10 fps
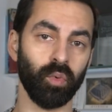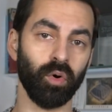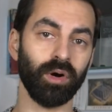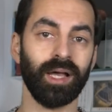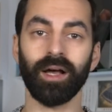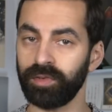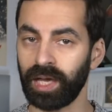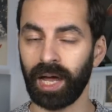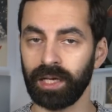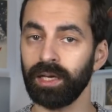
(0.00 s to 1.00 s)
war of
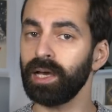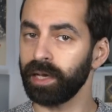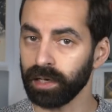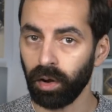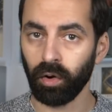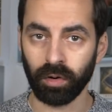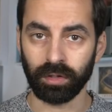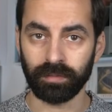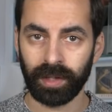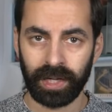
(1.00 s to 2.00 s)
Yanni and
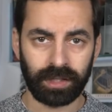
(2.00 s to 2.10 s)
Laurel.